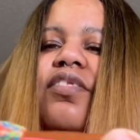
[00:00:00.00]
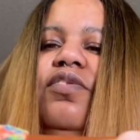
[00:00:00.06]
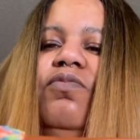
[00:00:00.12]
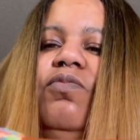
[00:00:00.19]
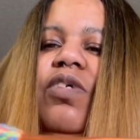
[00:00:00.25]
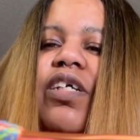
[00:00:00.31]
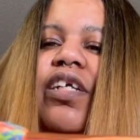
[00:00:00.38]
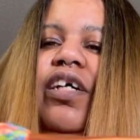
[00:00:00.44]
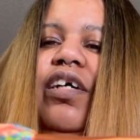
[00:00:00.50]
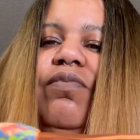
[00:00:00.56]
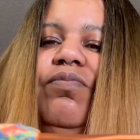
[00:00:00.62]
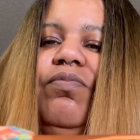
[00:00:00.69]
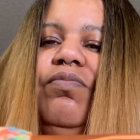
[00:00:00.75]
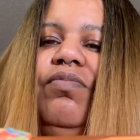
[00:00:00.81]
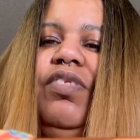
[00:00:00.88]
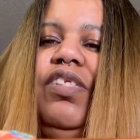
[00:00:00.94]
is one of
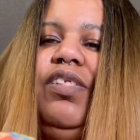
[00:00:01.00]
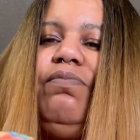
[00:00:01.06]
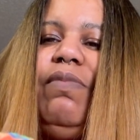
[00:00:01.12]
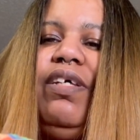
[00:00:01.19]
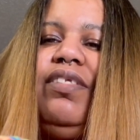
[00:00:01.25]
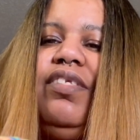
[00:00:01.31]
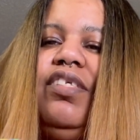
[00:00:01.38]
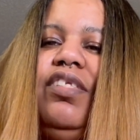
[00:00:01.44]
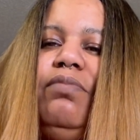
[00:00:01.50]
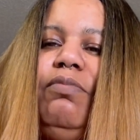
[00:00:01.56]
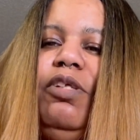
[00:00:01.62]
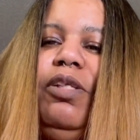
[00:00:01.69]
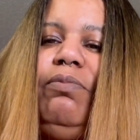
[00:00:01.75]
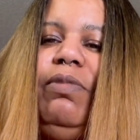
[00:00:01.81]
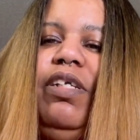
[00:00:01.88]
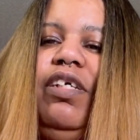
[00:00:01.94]
them. It's my
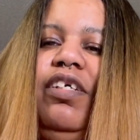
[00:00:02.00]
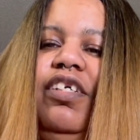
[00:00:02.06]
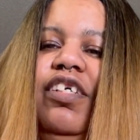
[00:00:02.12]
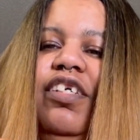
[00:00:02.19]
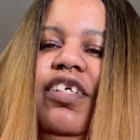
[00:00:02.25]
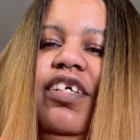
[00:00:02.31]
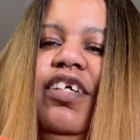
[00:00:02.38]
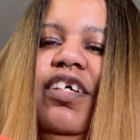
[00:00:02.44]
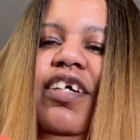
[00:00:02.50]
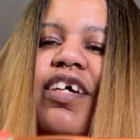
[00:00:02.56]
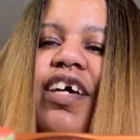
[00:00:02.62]
6mm hook.